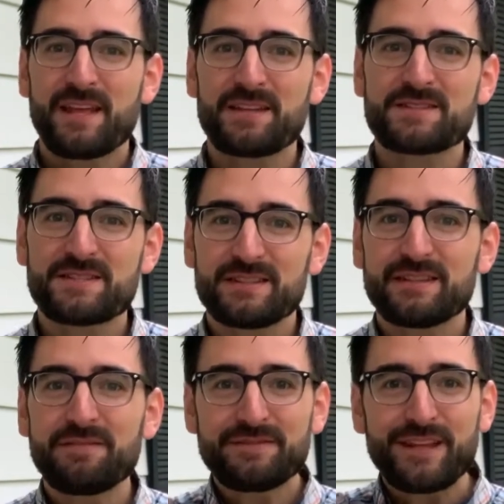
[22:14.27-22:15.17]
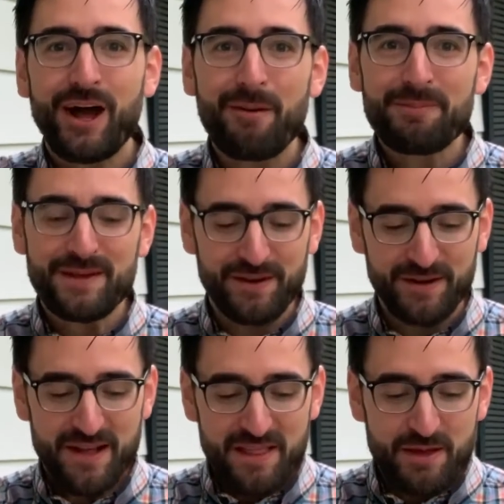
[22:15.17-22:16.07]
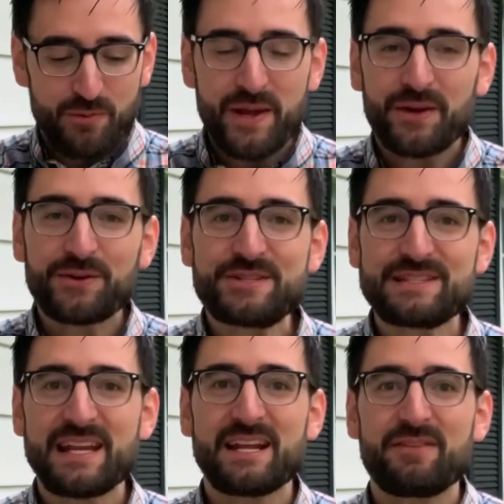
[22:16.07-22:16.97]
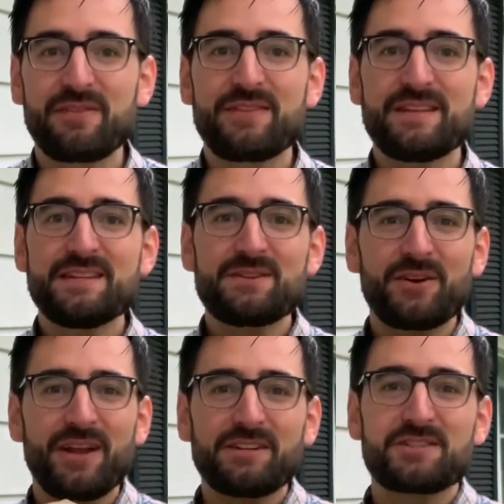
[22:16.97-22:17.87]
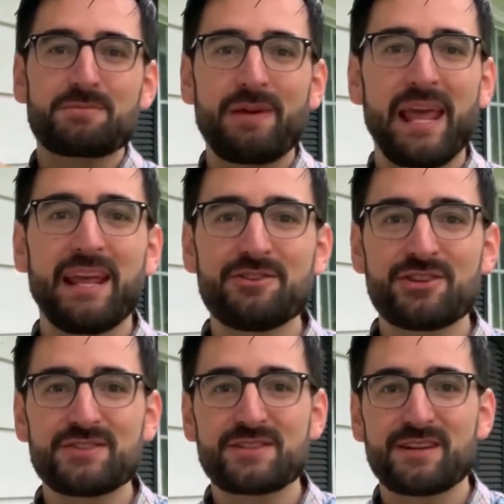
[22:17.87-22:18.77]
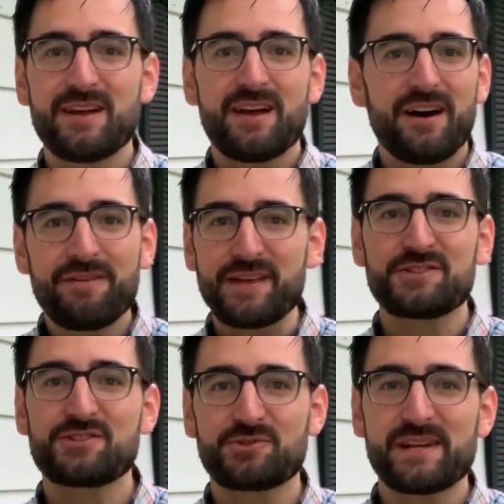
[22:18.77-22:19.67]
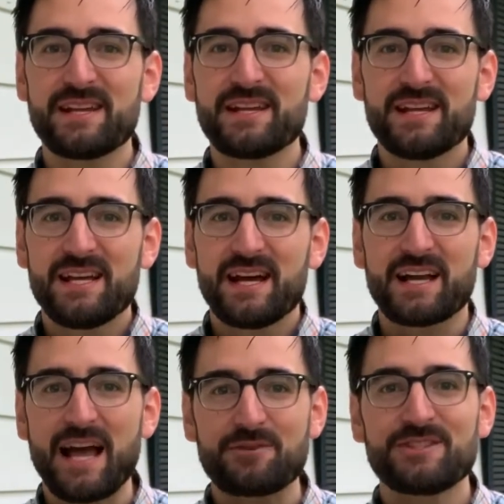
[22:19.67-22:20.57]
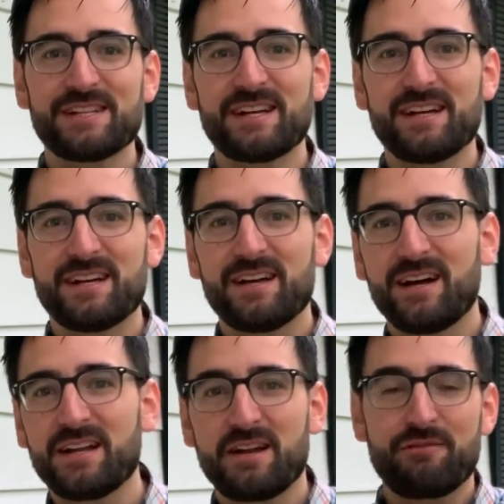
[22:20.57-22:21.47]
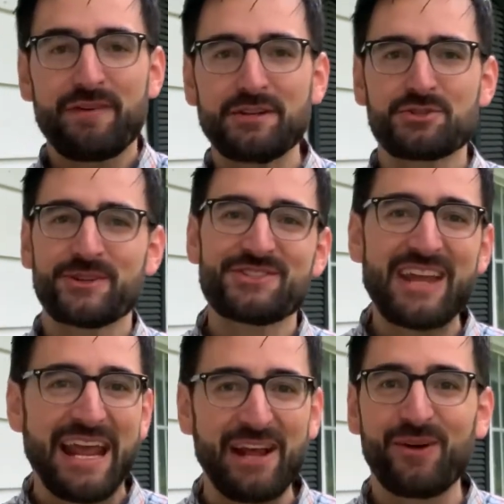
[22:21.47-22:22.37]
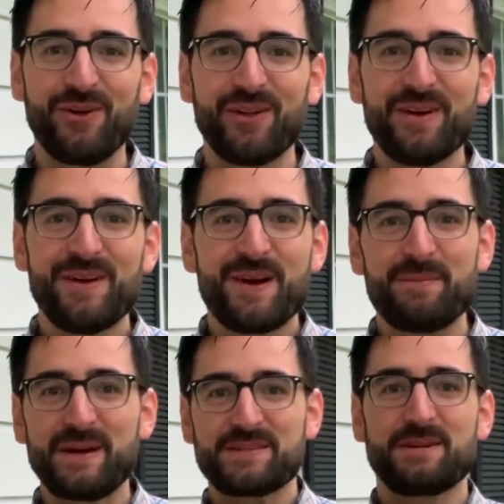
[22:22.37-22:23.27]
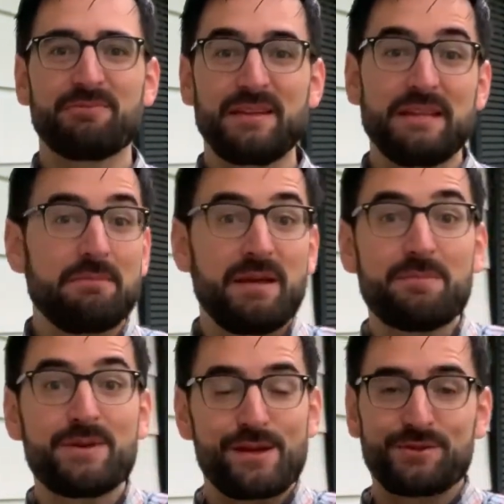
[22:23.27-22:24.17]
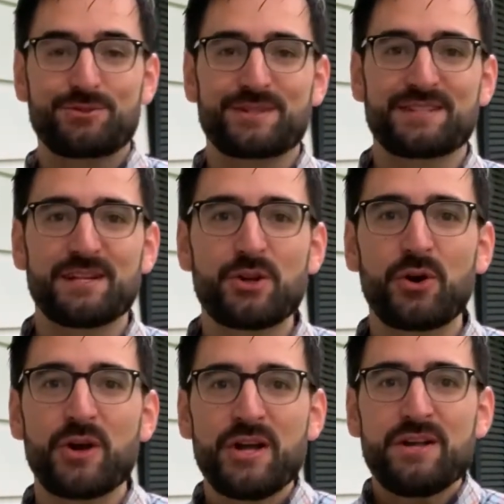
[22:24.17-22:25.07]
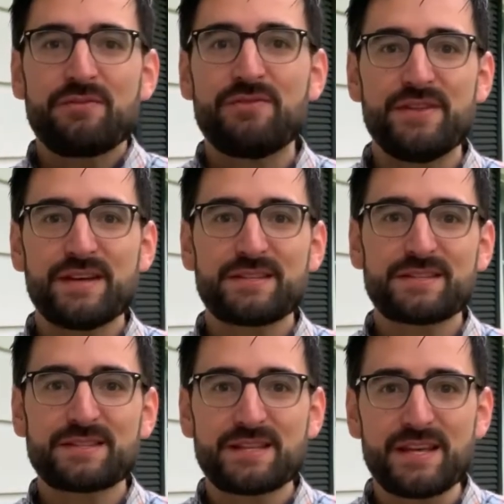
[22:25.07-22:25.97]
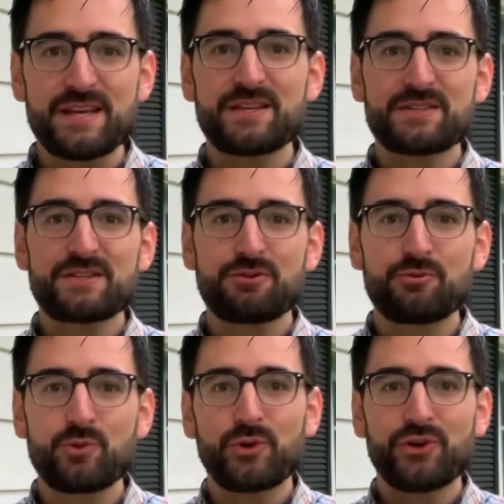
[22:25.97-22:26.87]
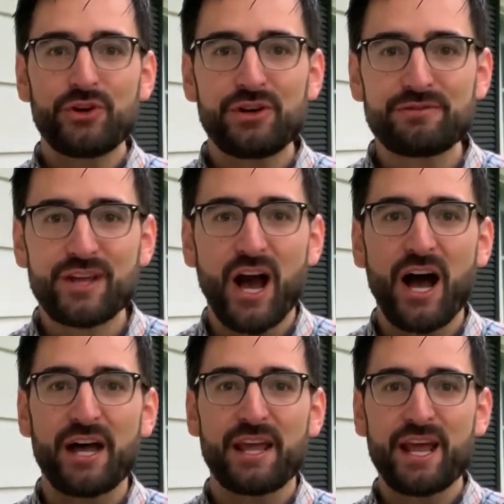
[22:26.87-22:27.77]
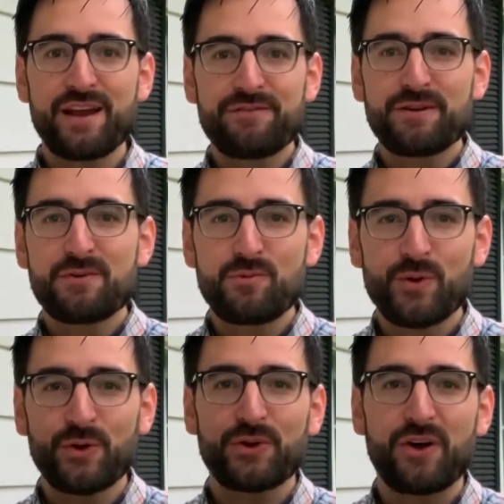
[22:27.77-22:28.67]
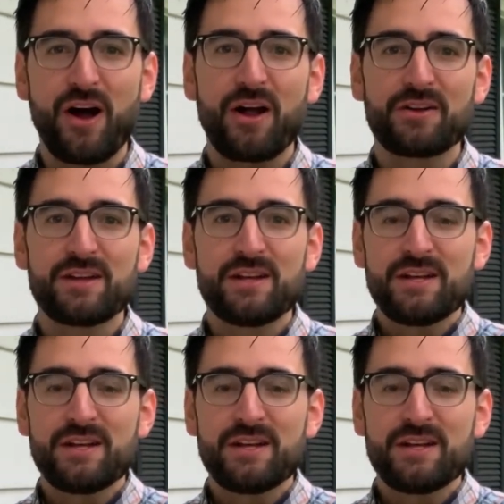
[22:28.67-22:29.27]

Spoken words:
is lifted up here, that we understand that these are not just pages of history accounting an adventurous tale about something that may be interesting. No, this is the word of God. Every word on